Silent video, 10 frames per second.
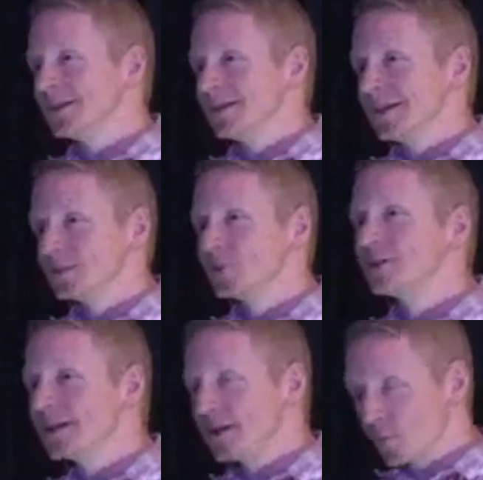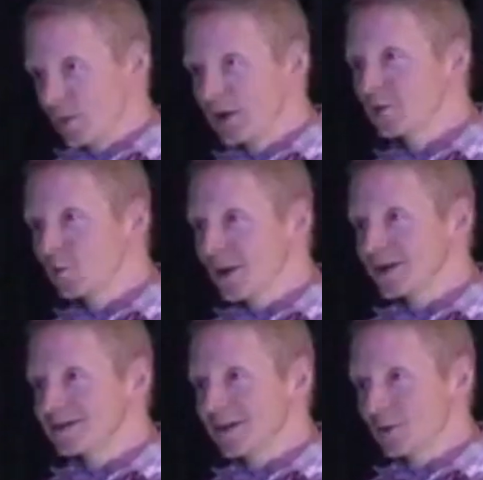is we think we're the
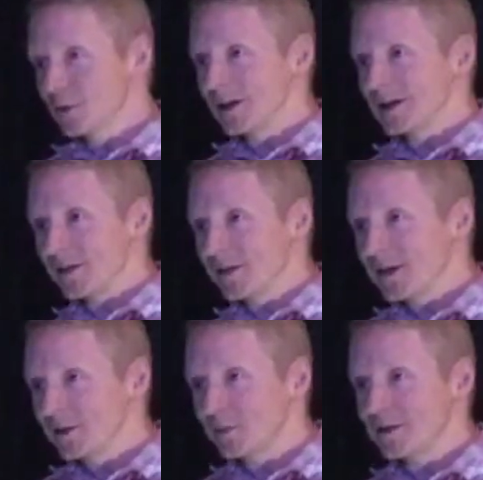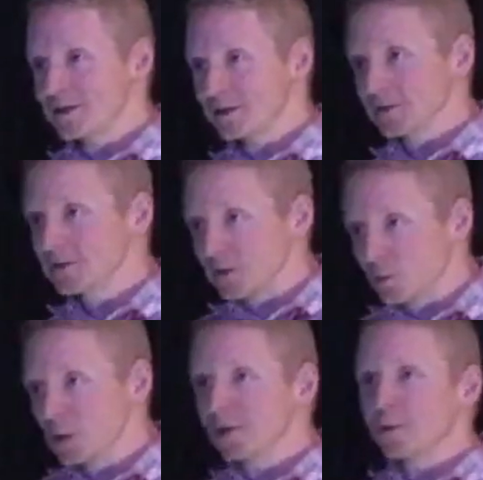ones that are winning and they're the ones that are losing.
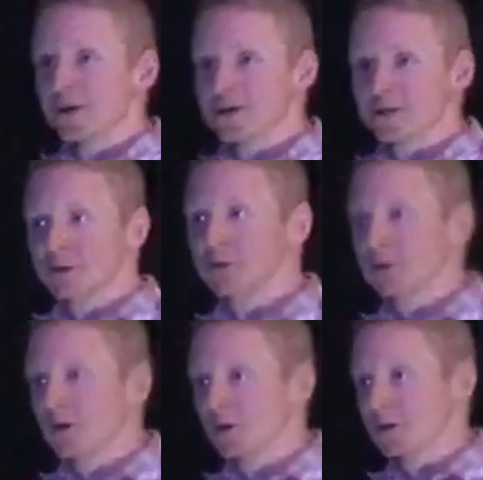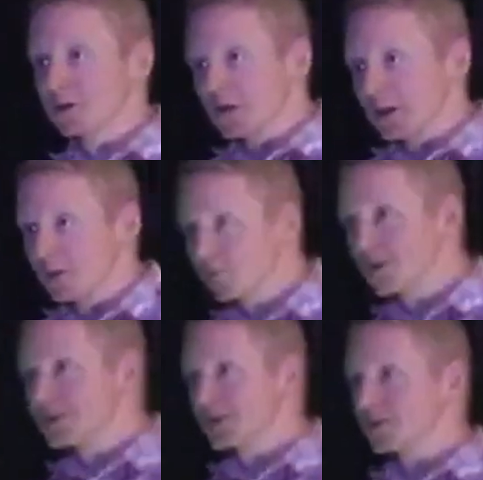We're the ones that are doing all the good. They're the
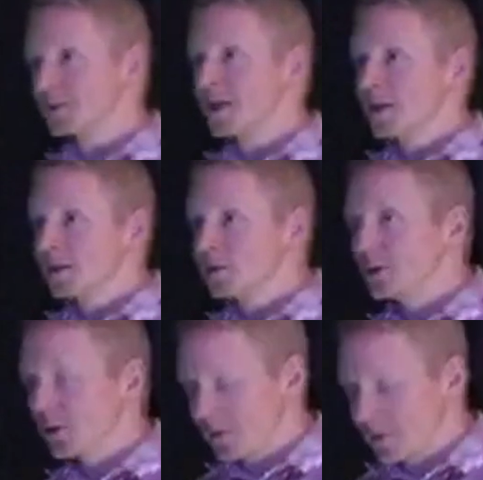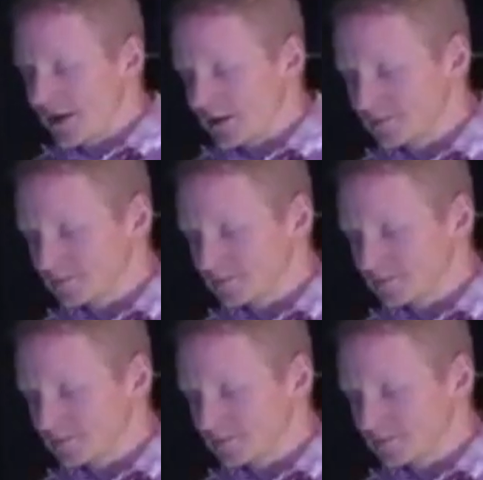ones that are doing all the bad.